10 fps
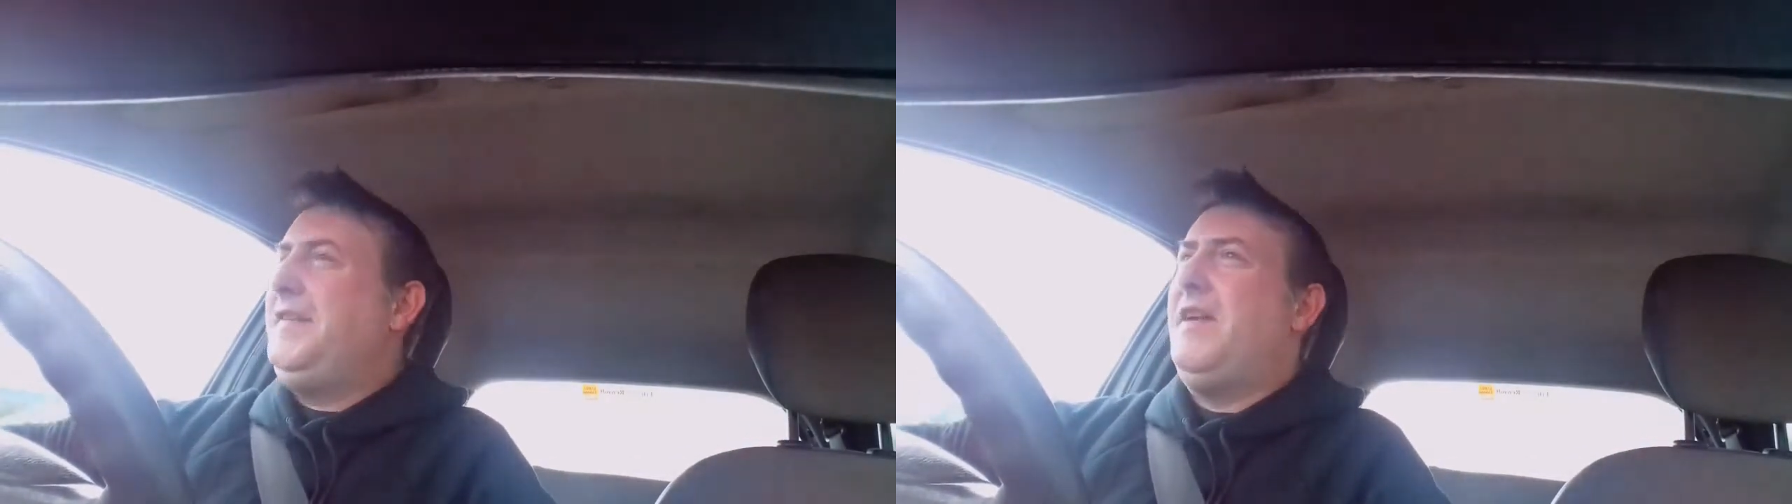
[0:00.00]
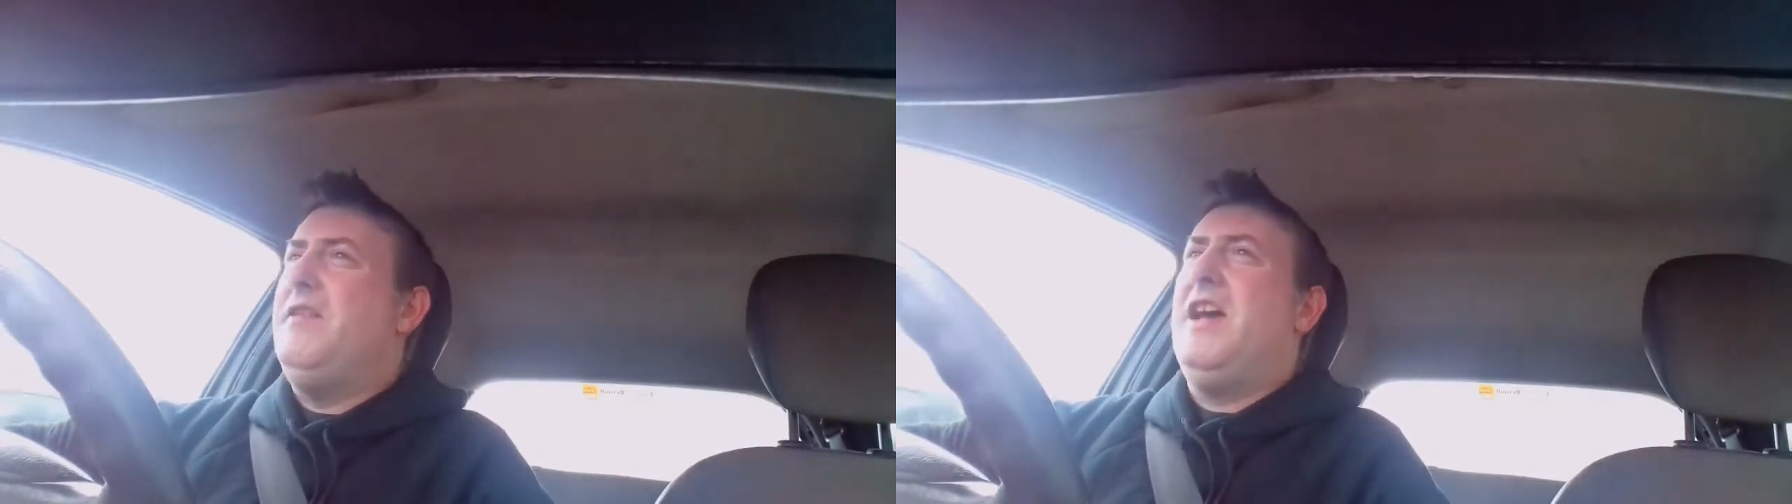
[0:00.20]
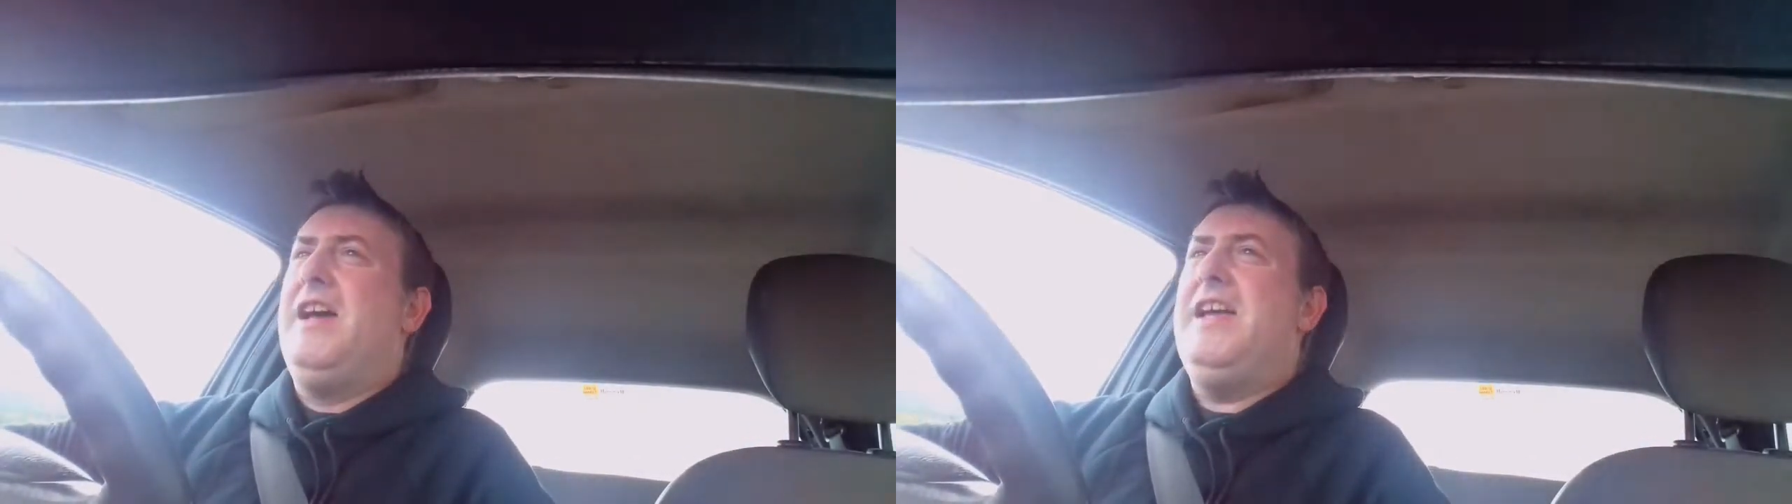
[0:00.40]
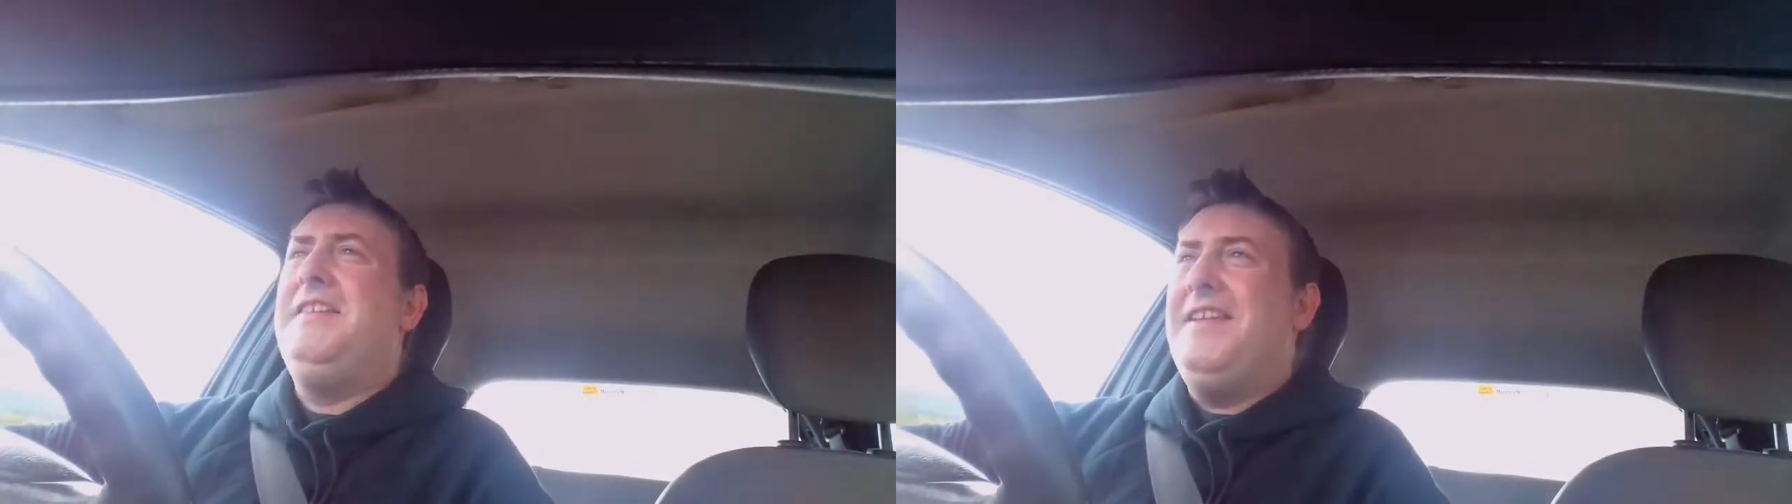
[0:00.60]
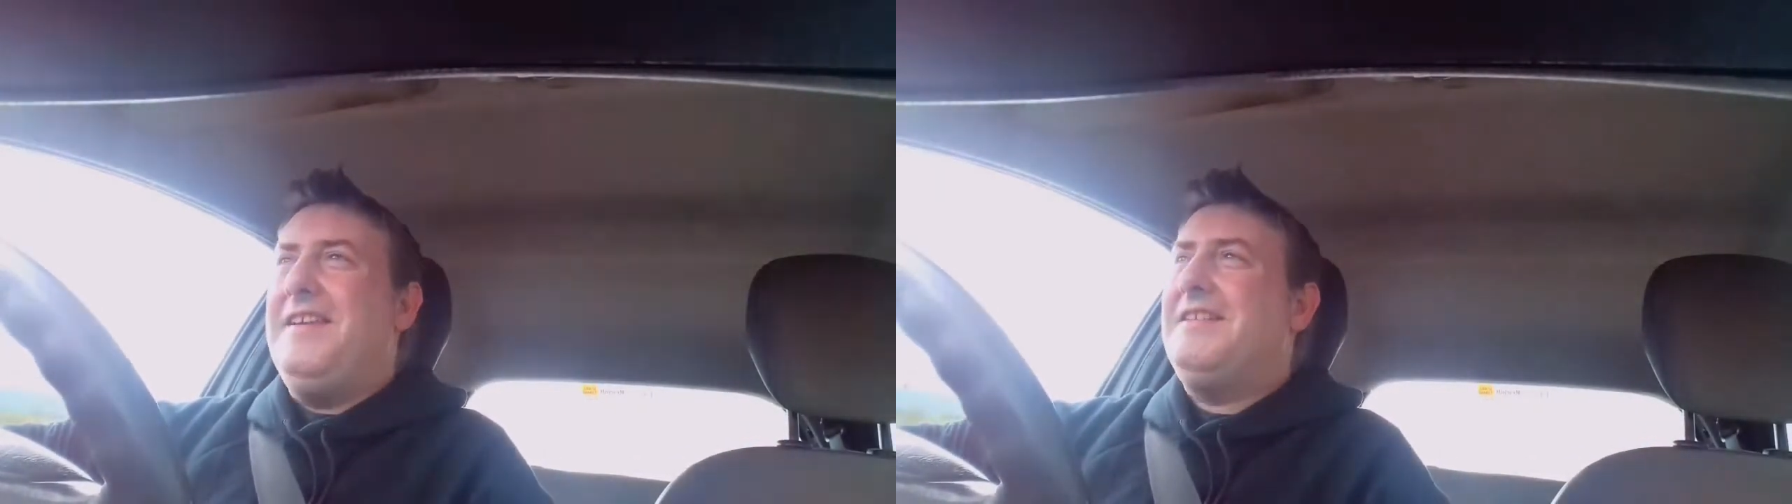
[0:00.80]
So yeah,
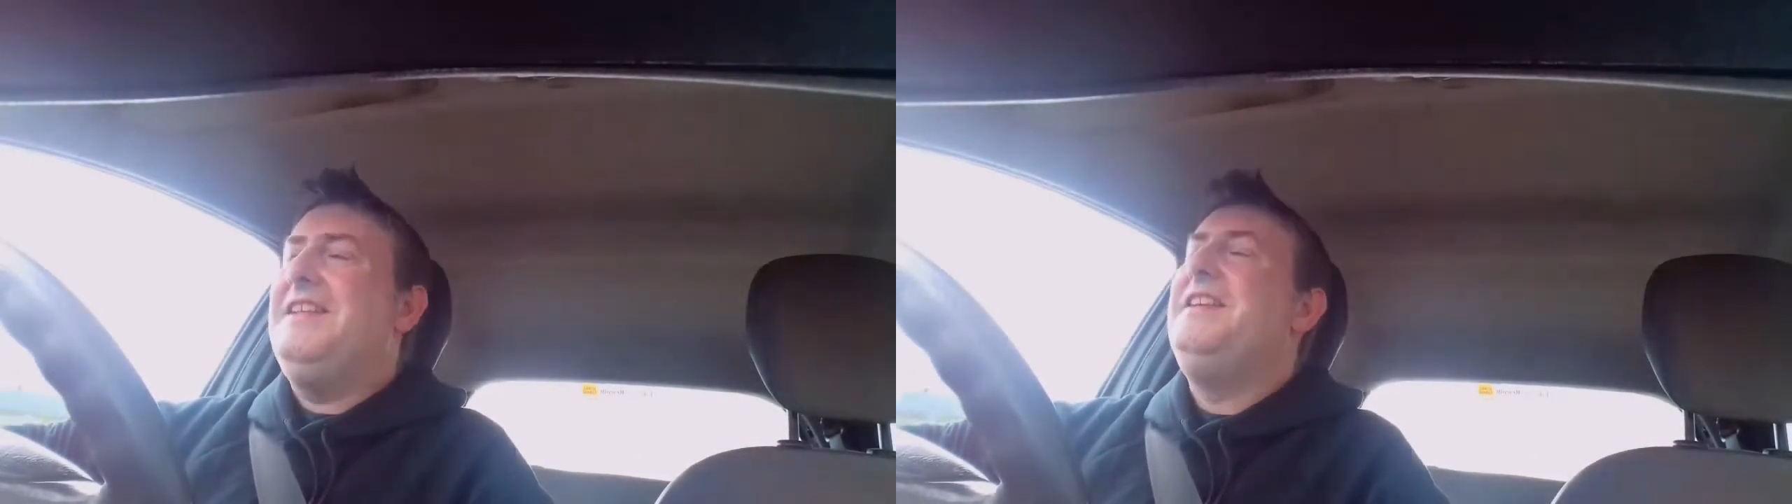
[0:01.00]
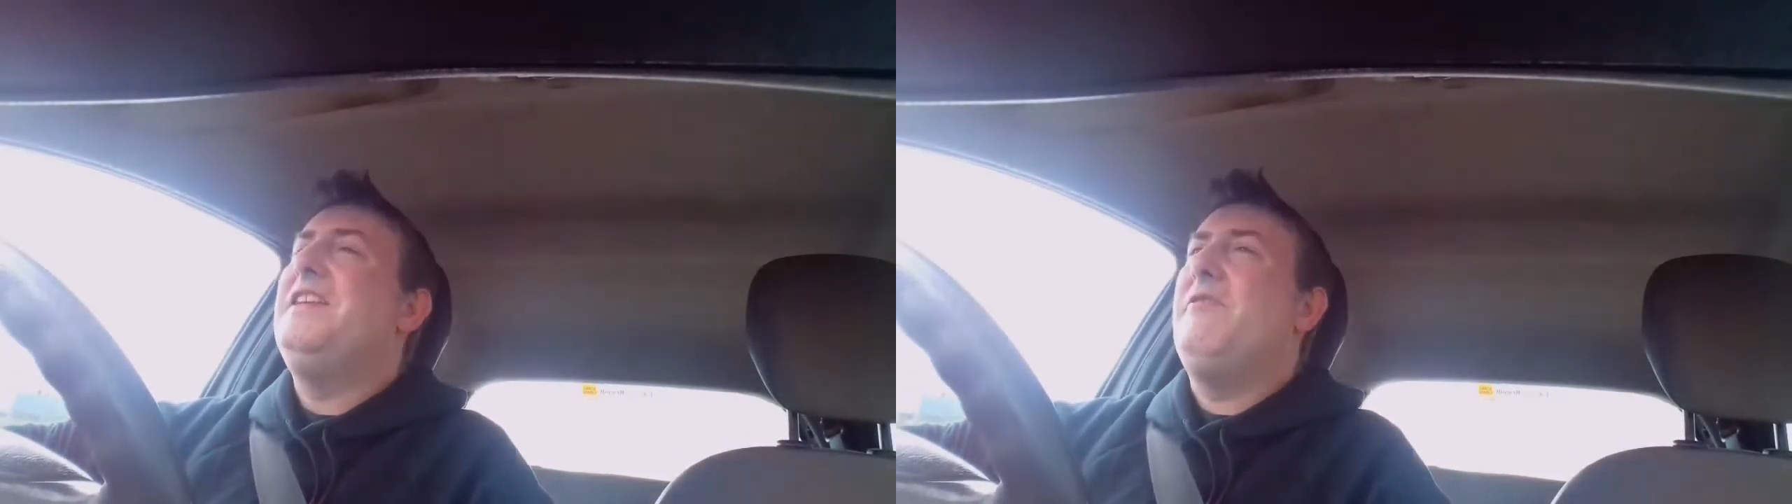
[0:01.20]
is it as clean